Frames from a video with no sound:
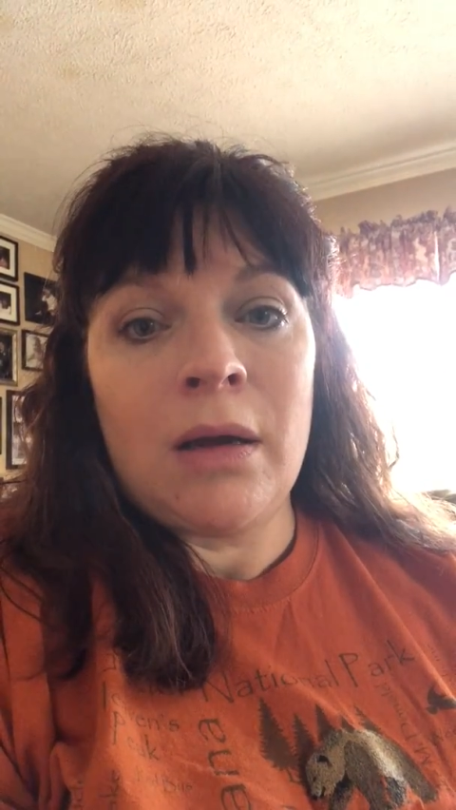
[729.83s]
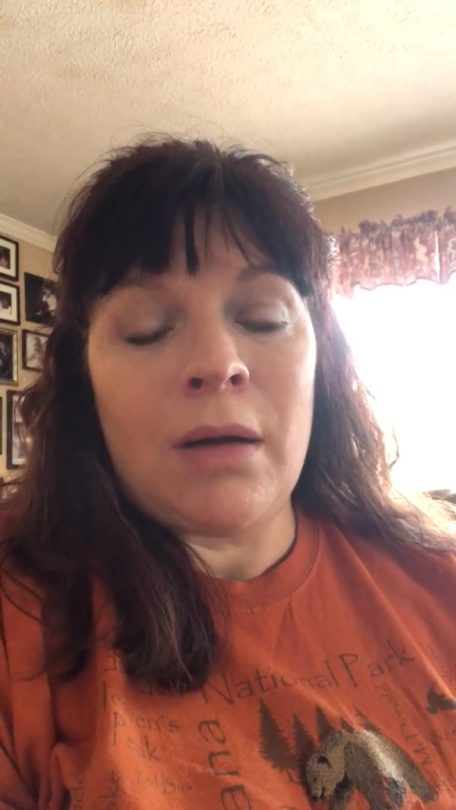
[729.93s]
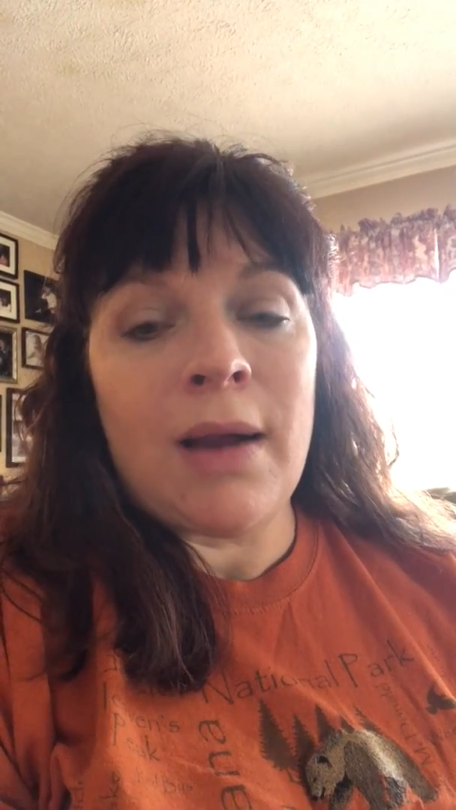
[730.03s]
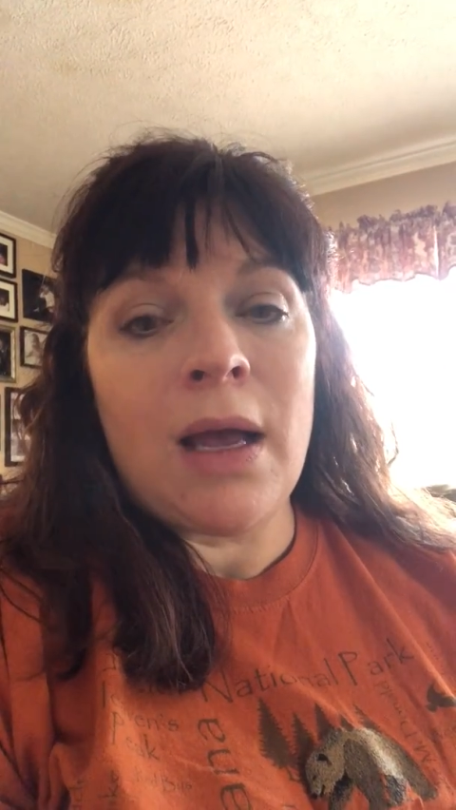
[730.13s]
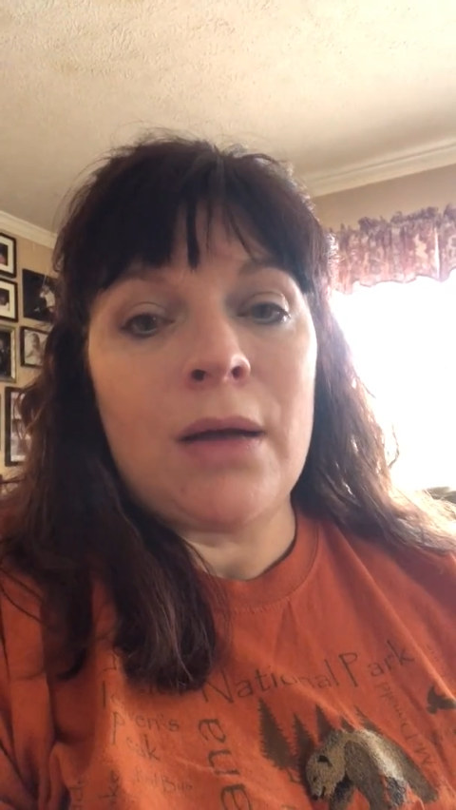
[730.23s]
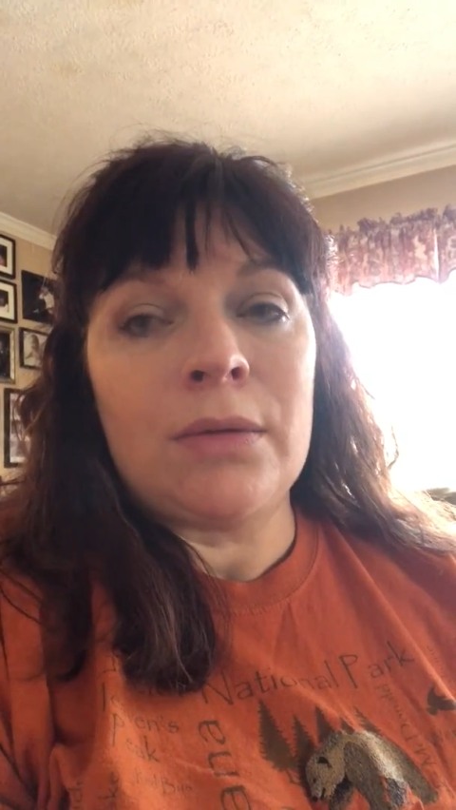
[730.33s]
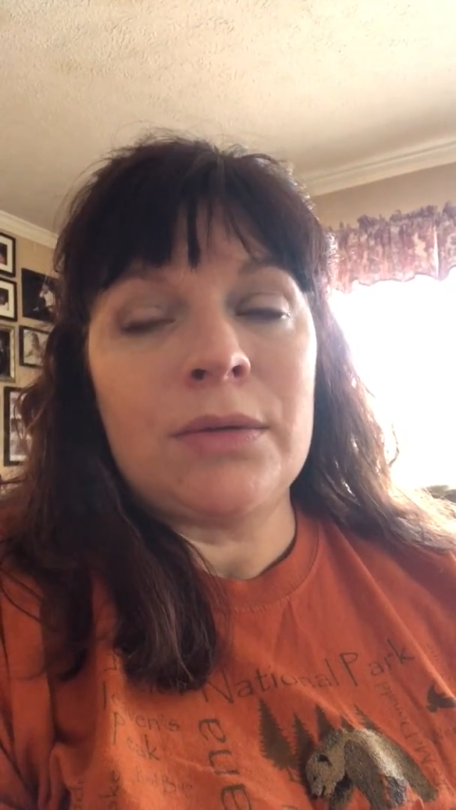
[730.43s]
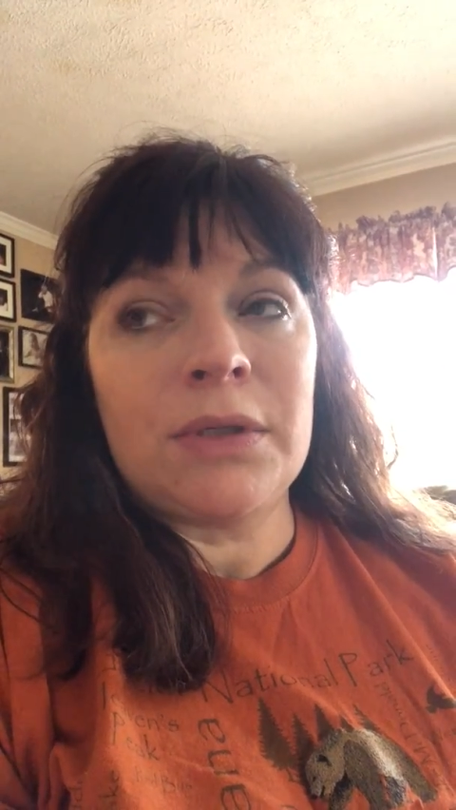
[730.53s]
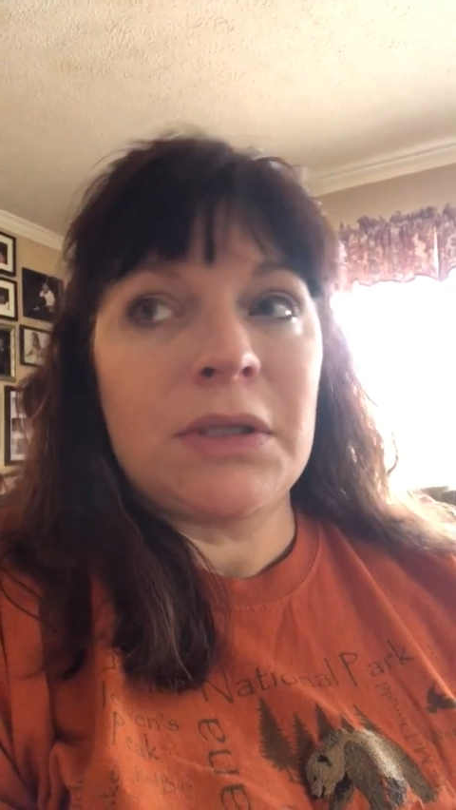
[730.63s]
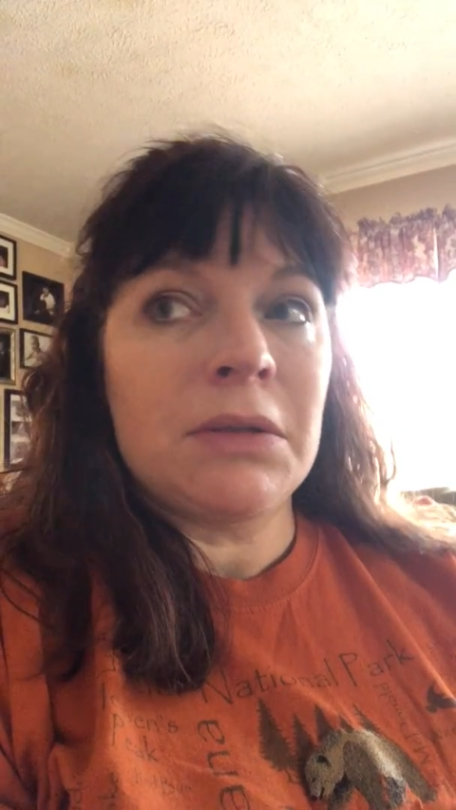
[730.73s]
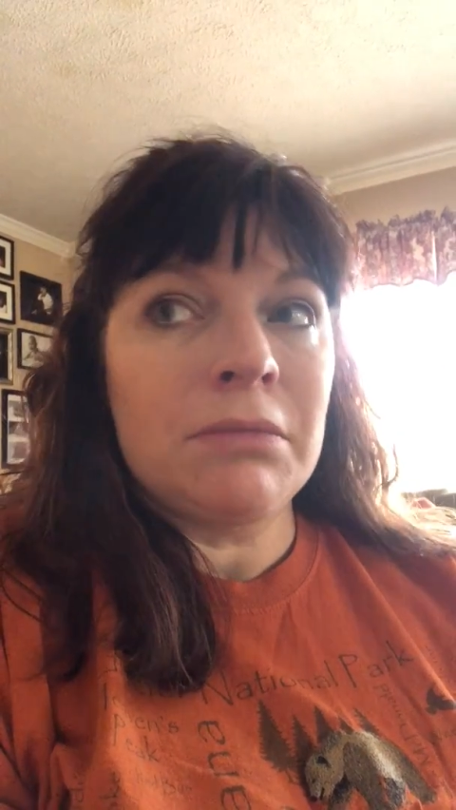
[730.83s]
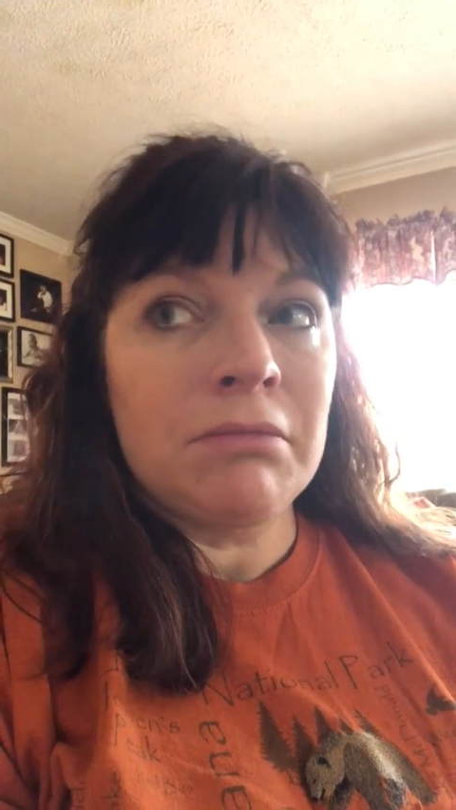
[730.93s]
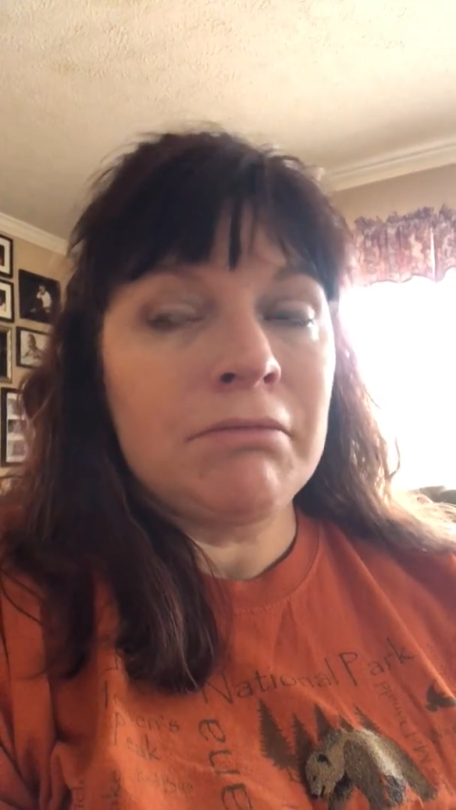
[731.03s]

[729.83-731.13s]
around